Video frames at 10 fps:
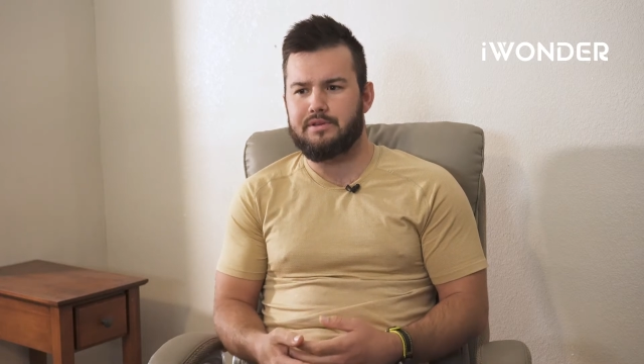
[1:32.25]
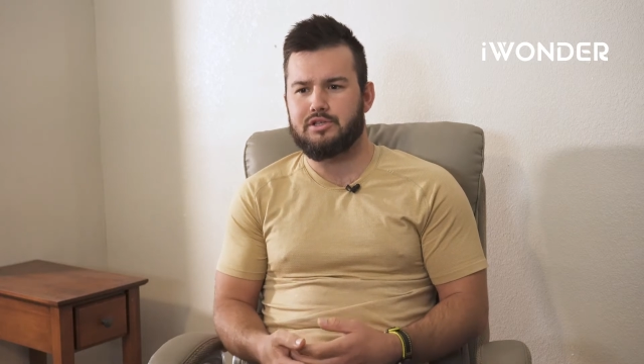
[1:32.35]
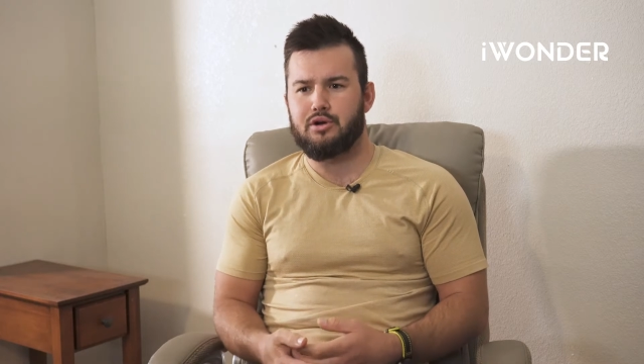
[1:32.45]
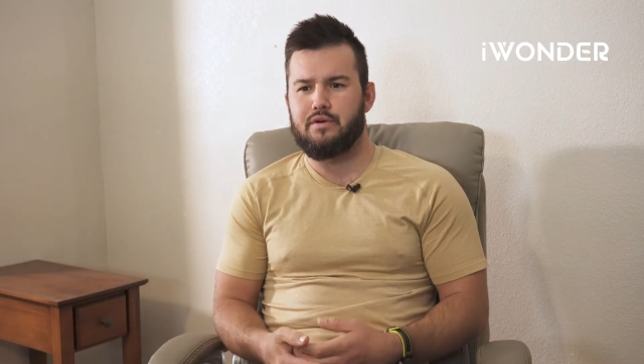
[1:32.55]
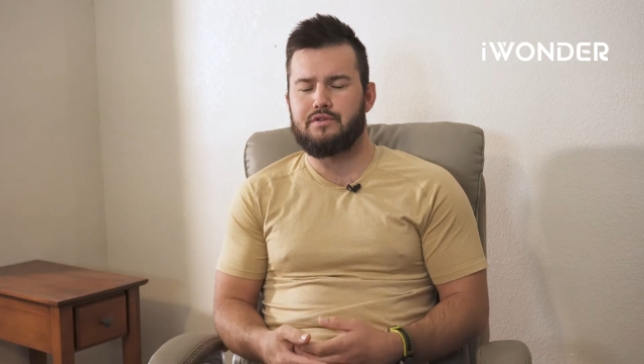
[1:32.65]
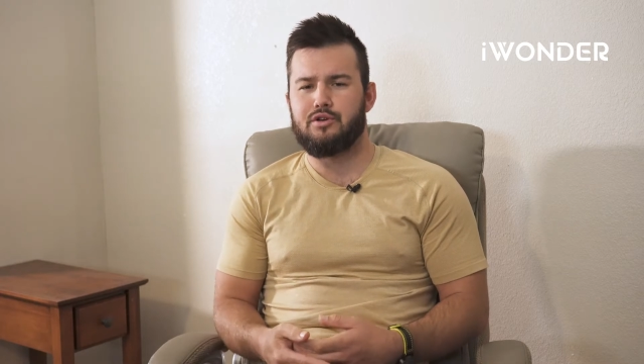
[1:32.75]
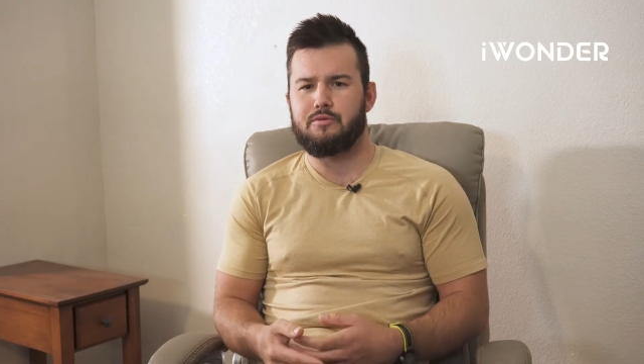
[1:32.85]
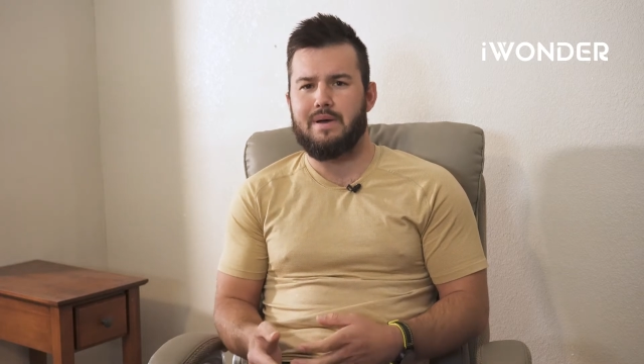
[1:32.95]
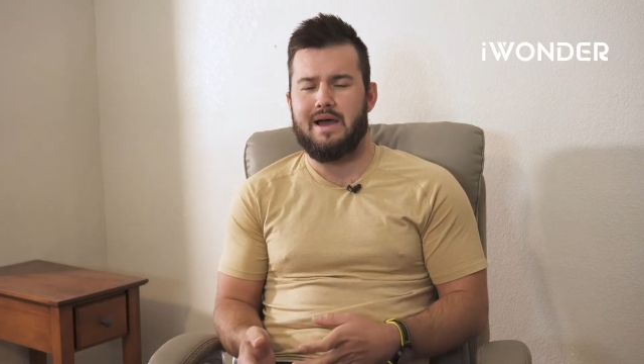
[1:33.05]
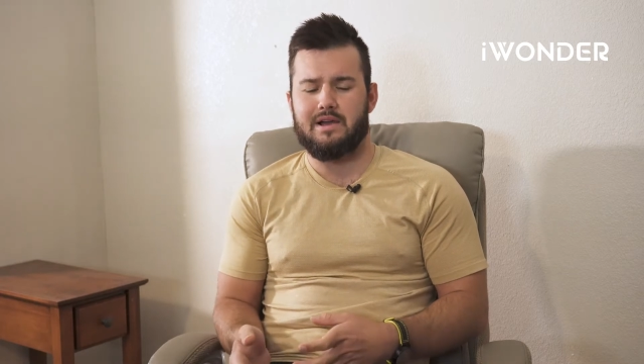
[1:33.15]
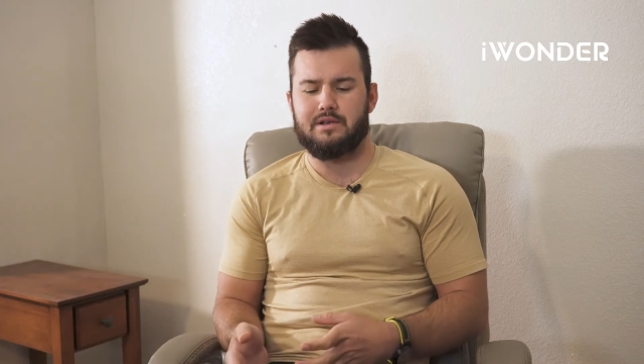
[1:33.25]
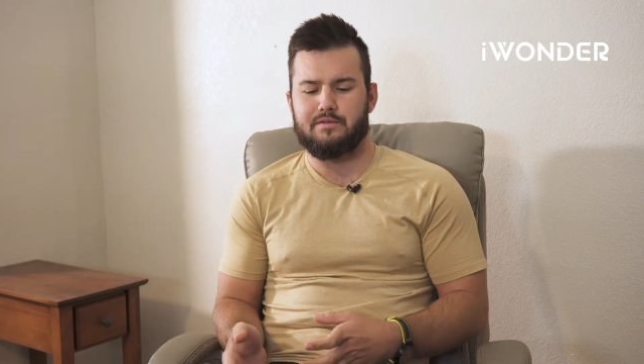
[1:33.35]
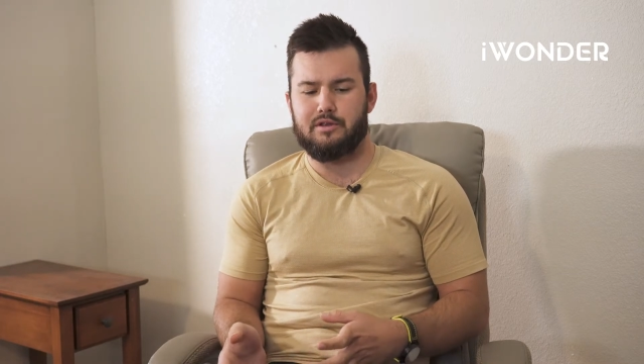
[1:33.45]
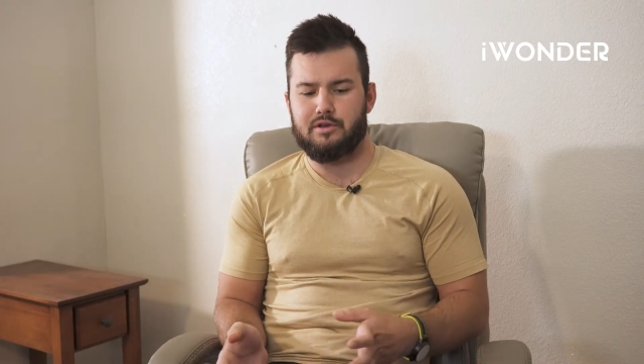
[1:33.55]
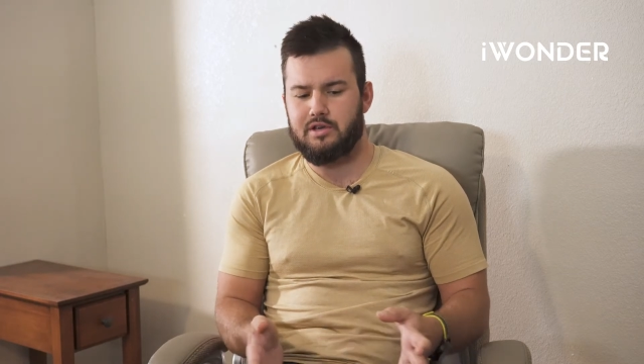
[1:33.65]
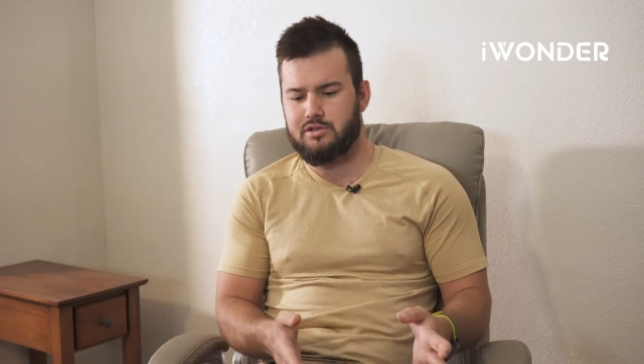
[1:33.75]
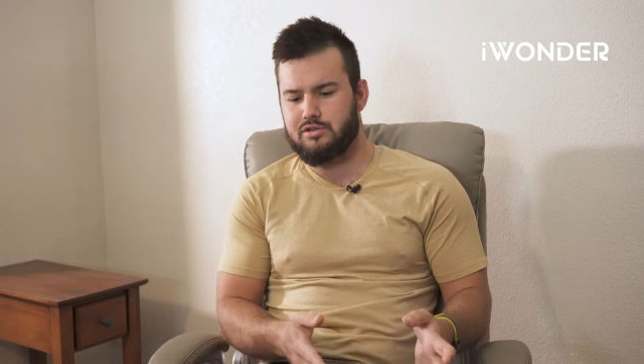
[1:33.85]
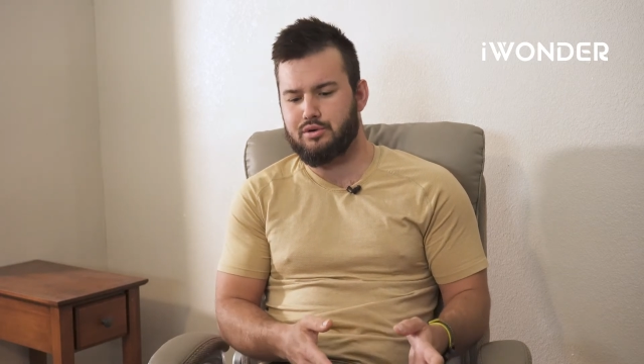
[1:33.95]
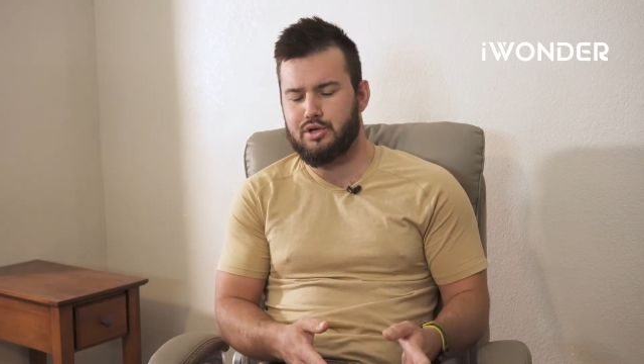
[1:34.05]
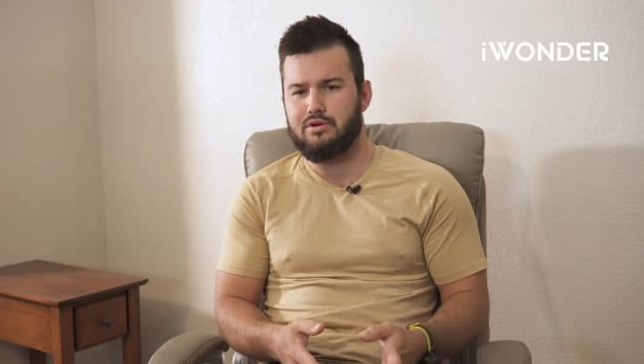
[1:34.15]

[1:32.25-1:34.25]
And so if you look back in the history,